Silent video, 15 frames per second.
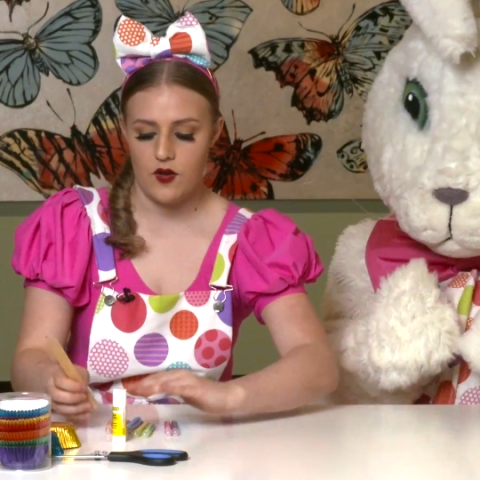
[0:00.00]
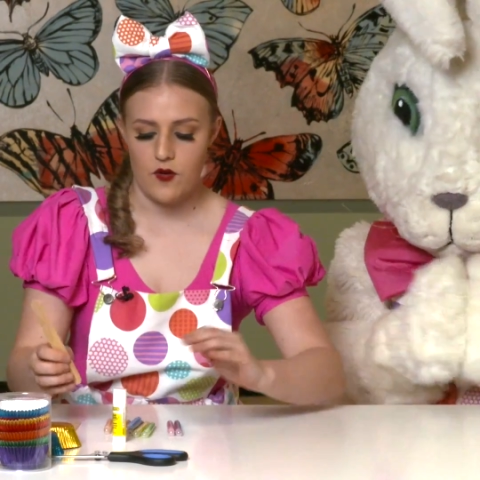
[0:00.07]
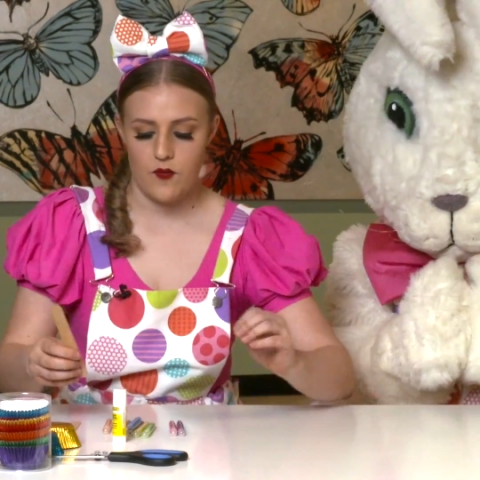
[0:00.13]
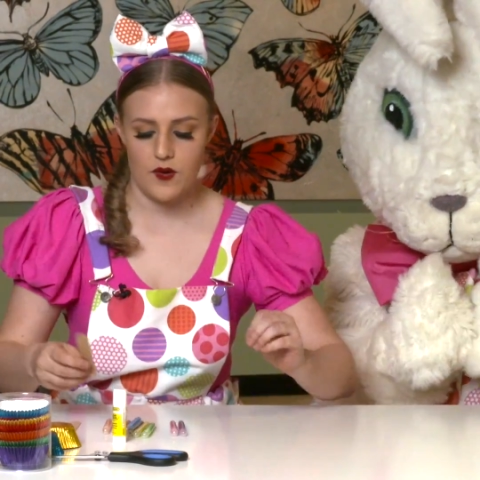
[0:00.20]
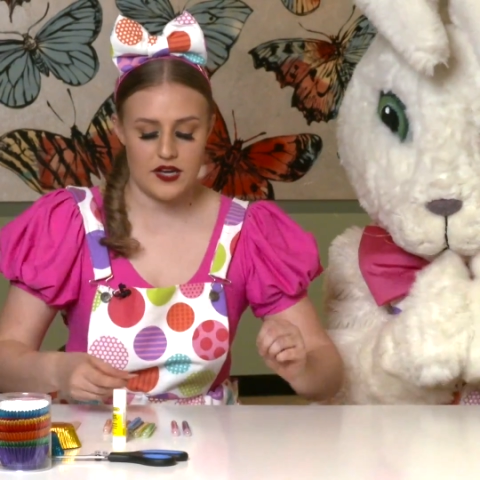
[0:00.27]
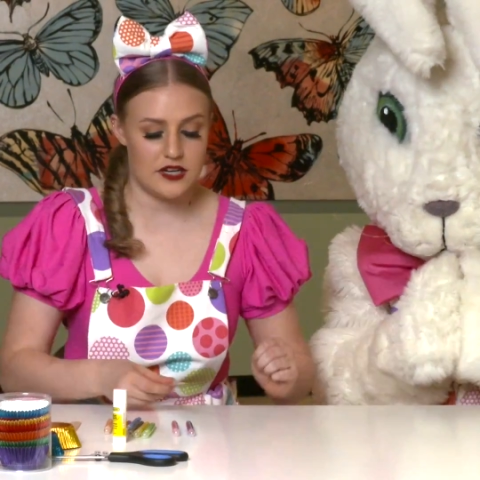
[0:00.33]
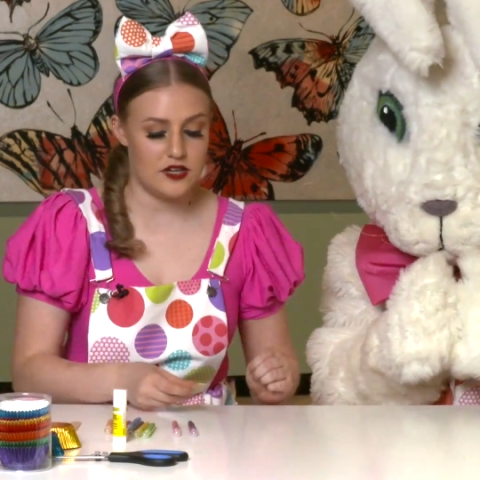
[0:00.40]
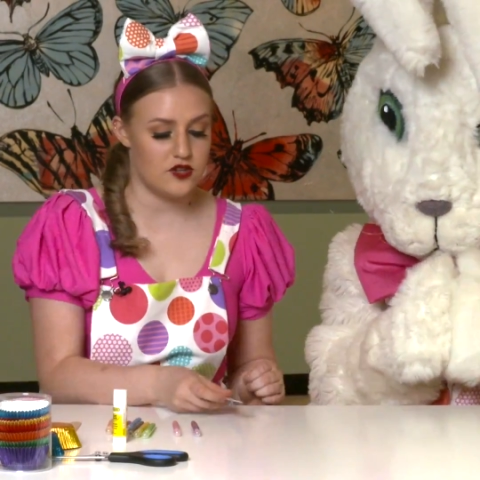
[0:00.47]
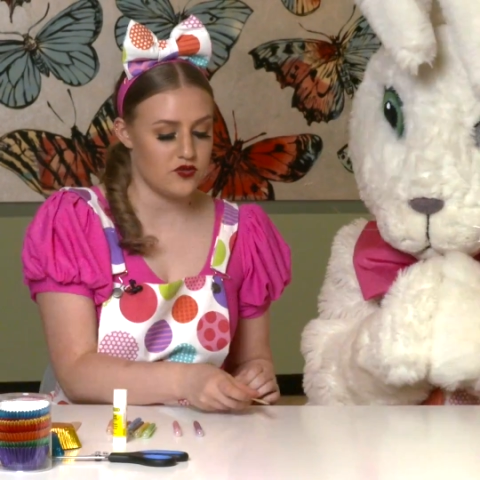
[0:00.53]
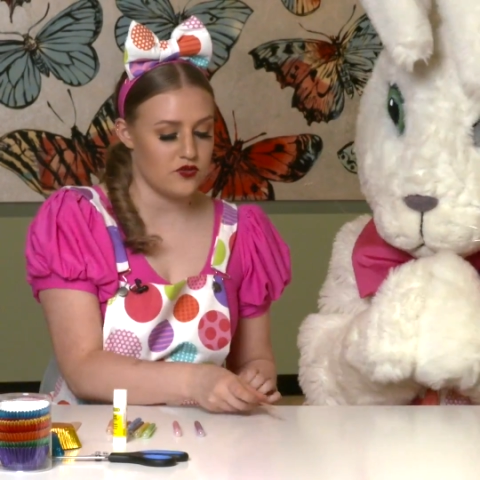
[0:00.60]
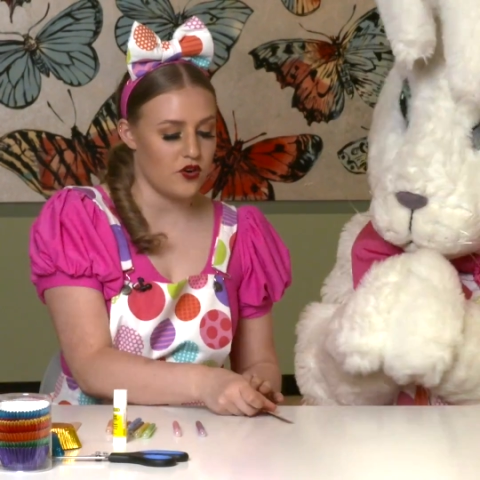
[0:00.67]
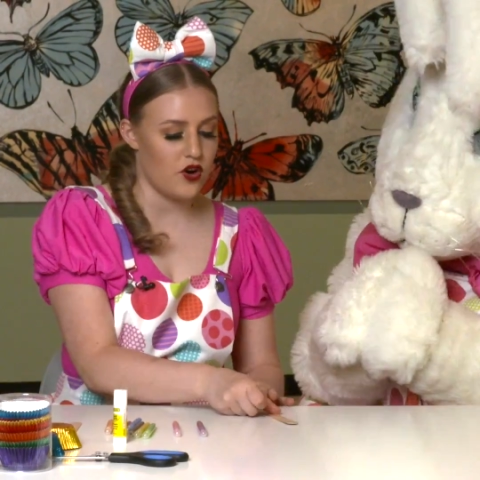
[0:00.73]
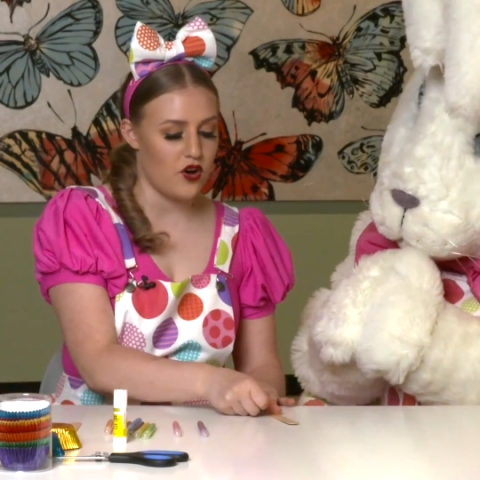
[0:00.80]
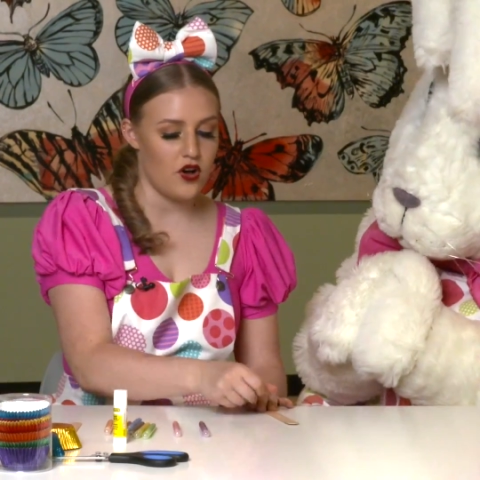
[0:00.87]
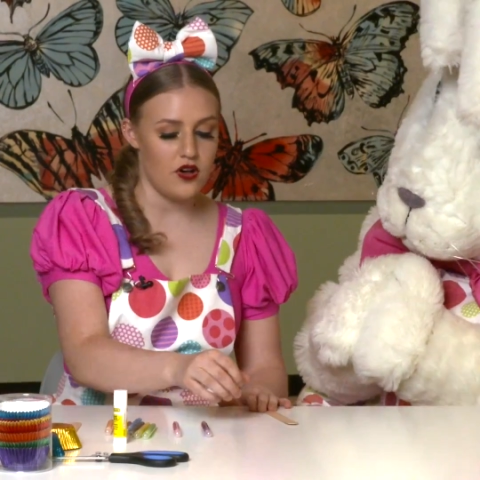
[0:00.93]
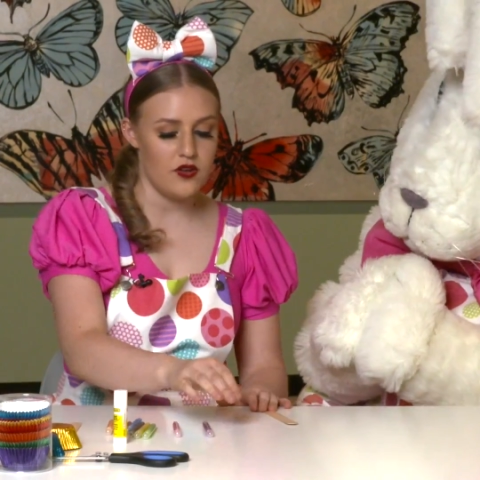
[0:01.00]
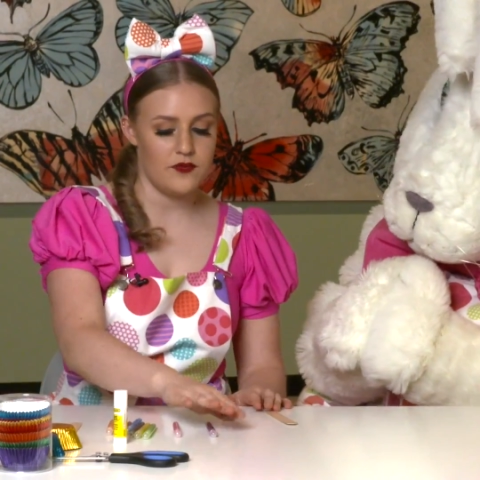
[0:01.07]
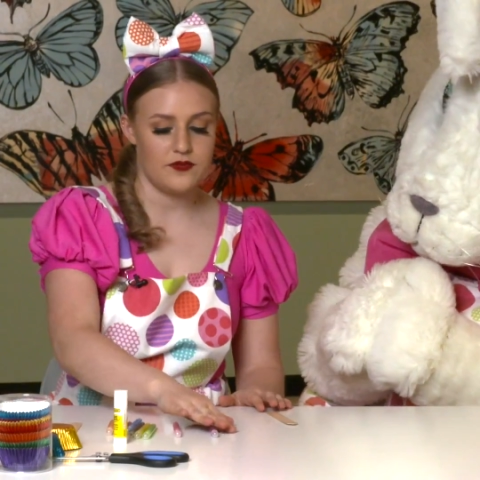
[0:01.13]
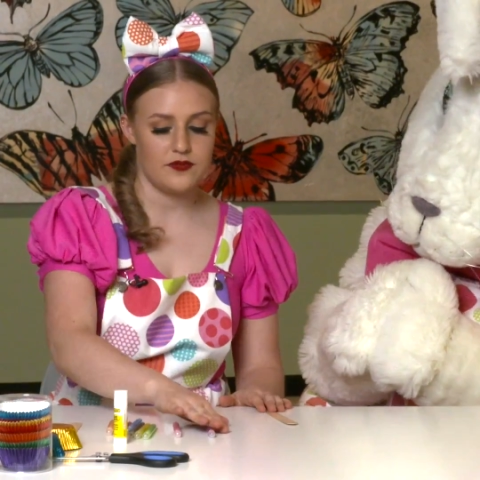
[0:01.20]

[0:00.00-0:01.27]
we're gonna draw